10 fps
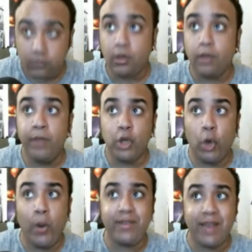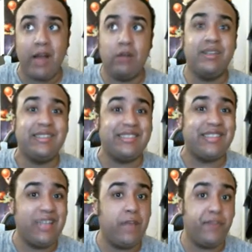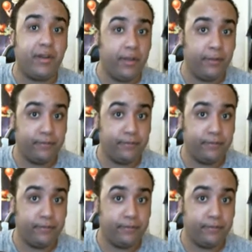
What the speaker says: They're going down significantly.